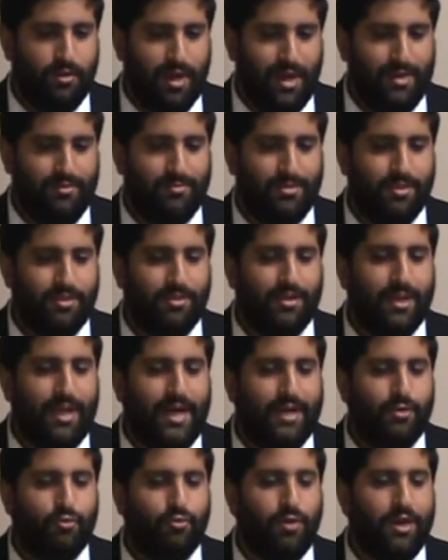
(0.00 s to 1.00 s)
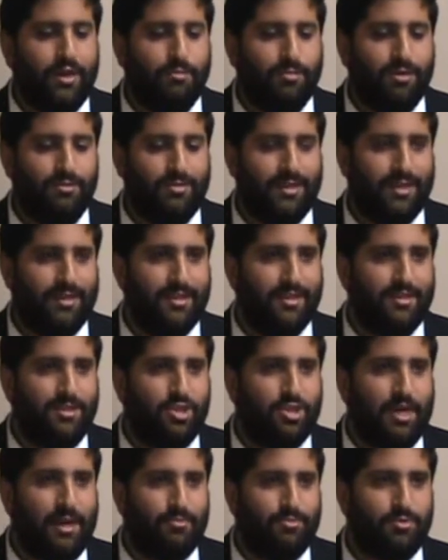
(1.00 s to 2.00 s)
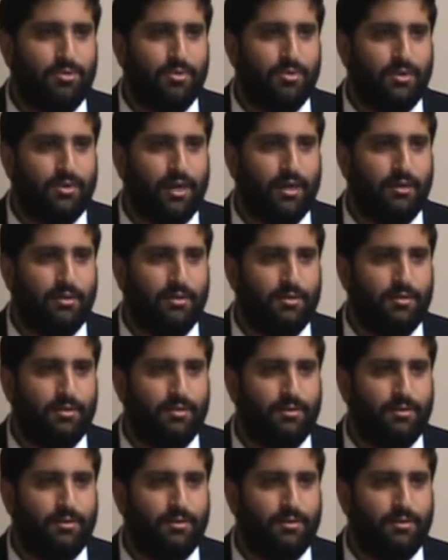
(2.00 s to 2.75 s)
Five, the dollar. Line right above the, the chapter title.